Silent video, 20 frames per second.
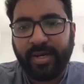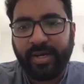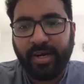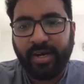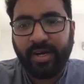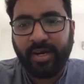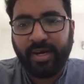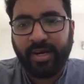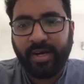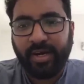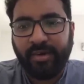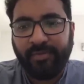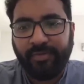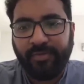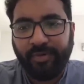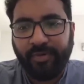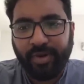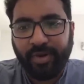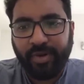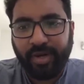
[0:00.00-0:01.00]
uh,
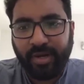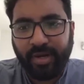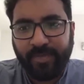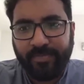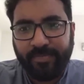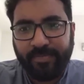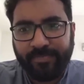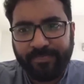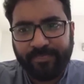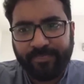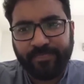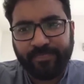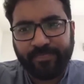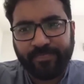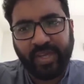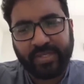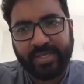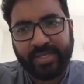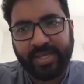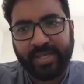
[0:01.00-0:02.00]
for uh,
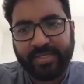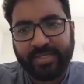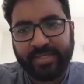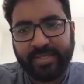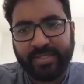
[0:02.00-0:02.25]
essay as such.